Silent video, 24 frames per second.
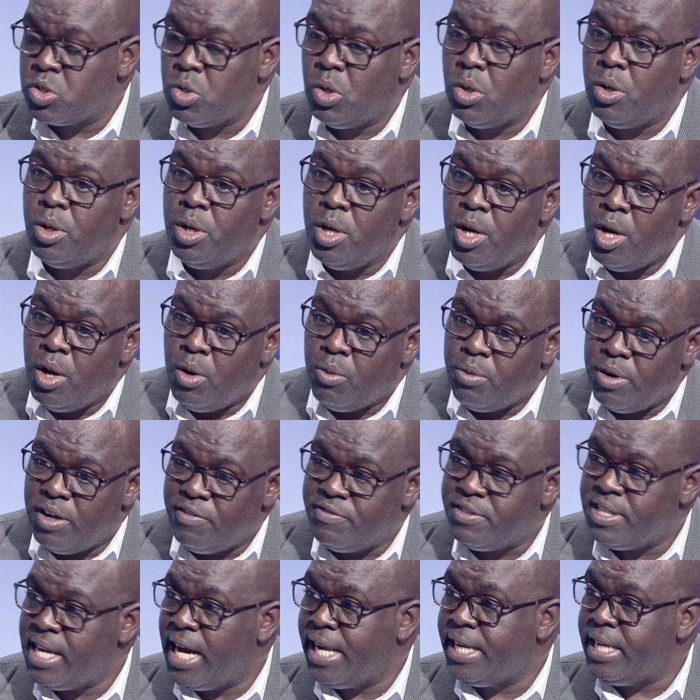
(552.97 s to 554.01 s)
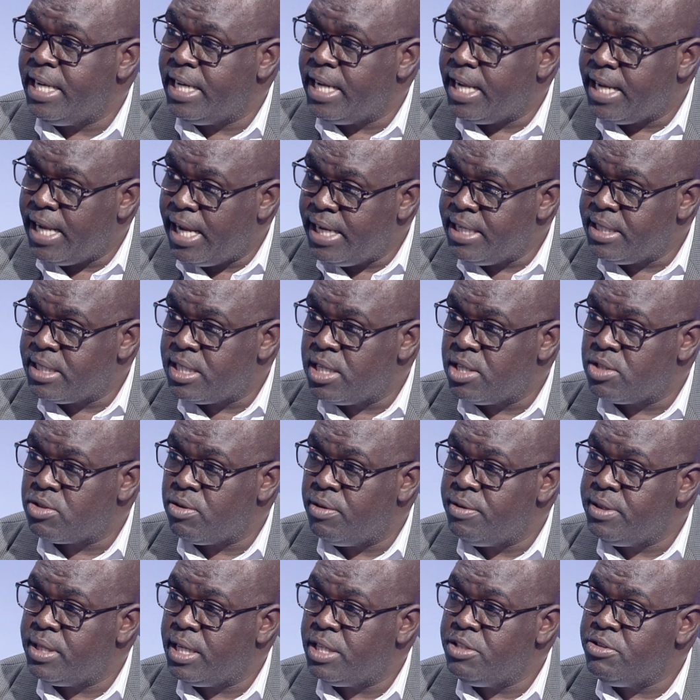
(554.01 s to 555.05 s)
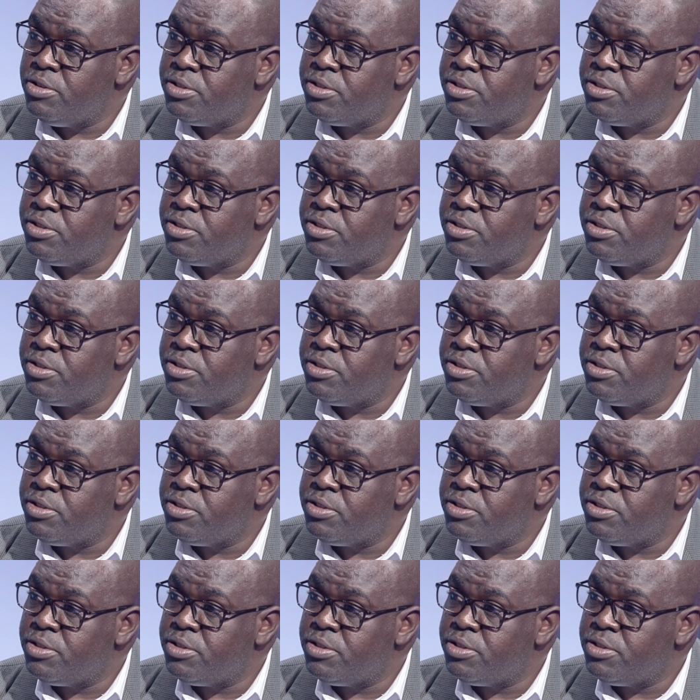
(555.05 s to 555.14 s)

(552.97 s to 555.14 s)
So we have done an analysis on the